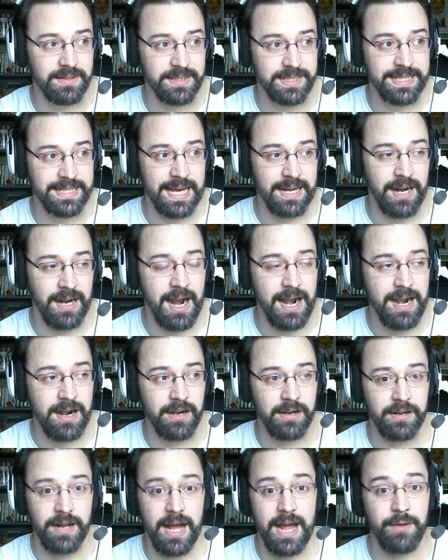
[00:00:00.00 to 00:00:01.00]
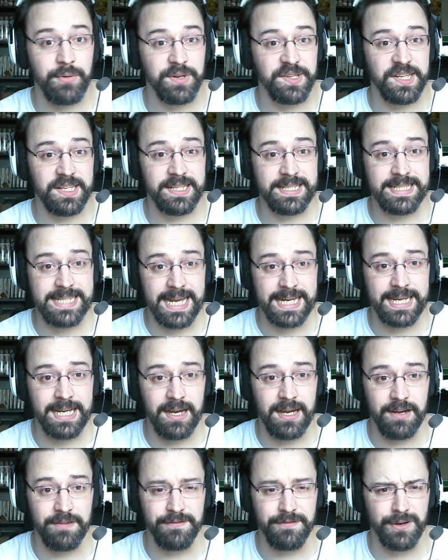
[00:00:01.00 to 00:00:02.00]
get hired. I was in
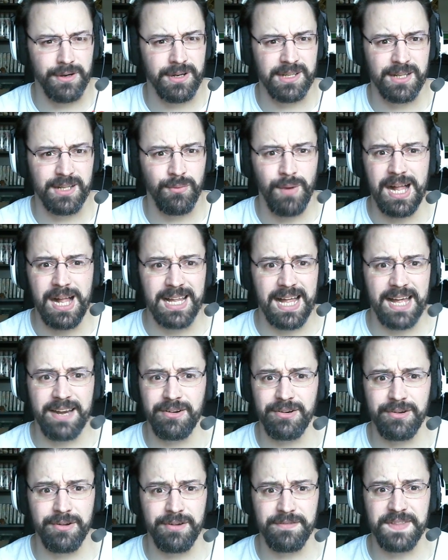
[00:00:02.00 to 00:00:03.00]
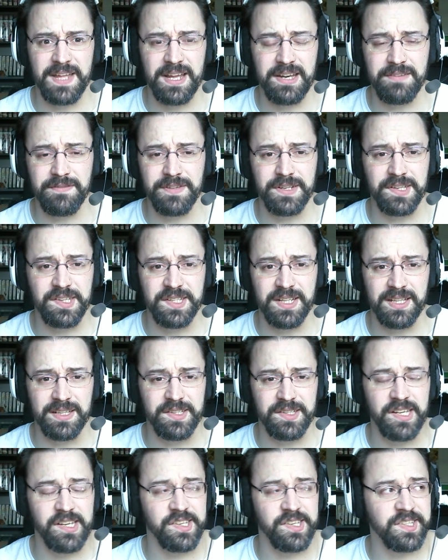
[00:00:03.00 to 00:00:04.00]
DECA for a little while. I don't know if that even still
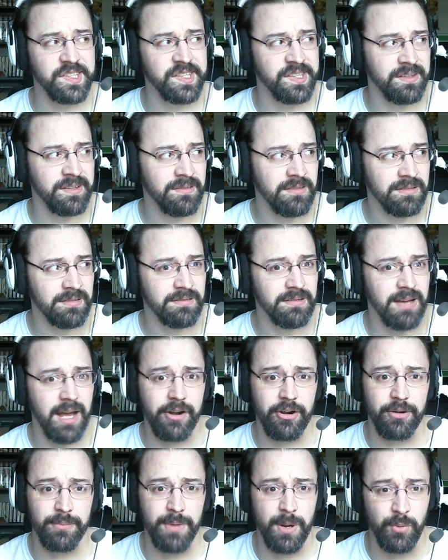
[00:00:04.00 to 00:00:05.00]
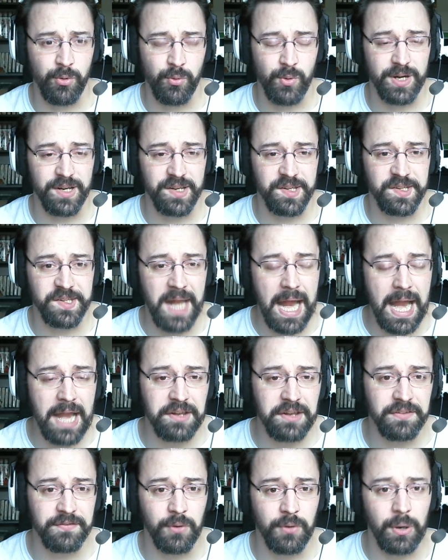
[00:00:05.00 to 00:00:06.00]
exists. I don't remember what it
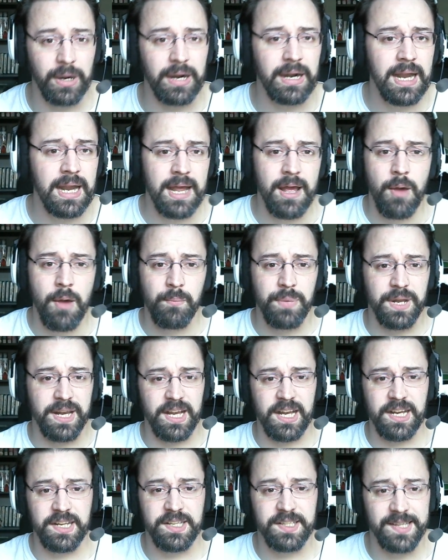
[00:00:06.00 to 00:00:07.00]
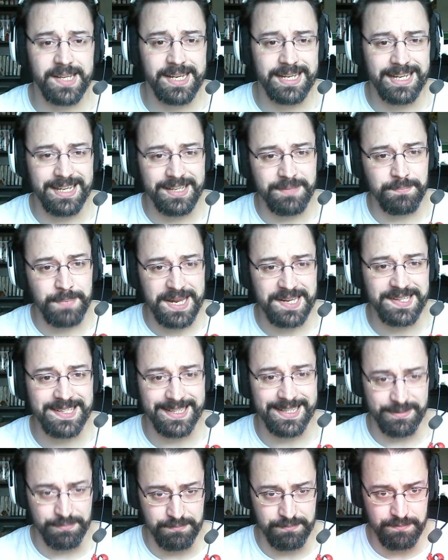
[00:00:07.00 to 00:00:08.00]
stands for, but it's
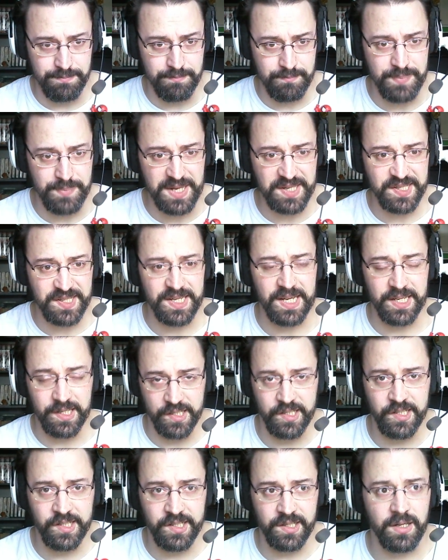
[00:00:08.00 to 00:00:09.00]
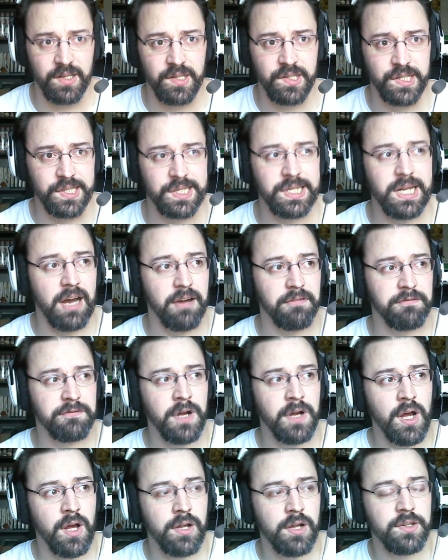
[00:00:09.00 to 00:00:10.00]
basic business stuff.
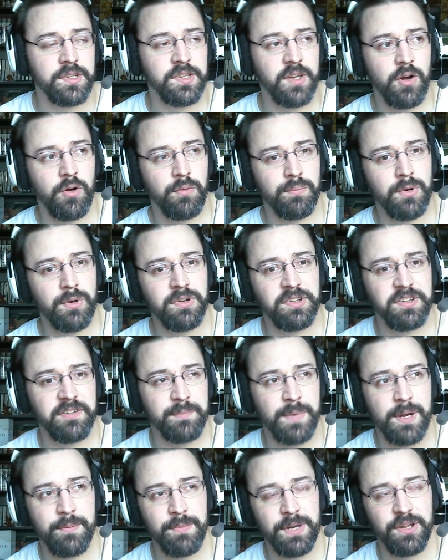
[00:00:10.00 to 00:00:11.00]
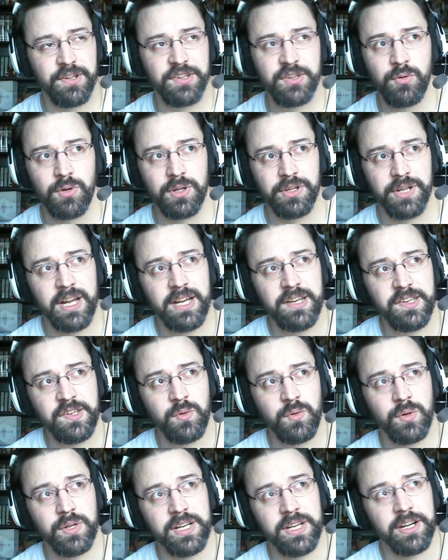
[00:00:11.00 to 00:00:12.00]
So most of my middle school and high
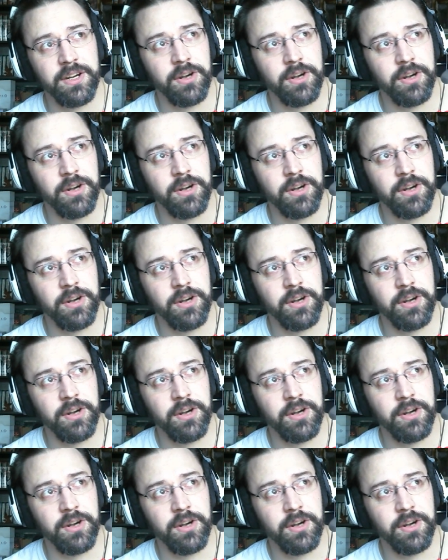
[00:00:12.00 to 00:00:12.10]
school